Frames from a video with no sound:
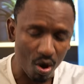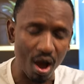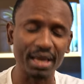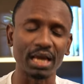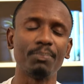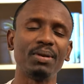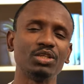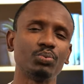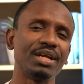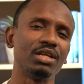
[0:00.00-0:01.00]

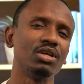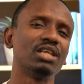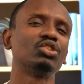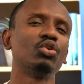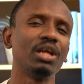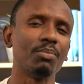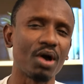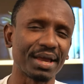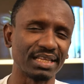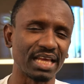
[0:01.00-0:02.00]
marketplace where they do a Sunday
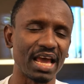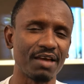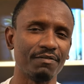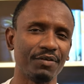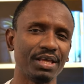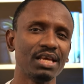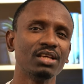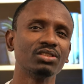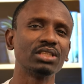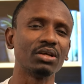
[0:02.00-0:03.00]
market every
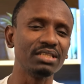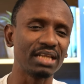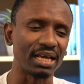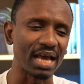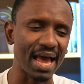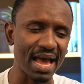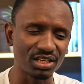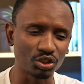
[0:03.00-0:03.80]
Sunday. I had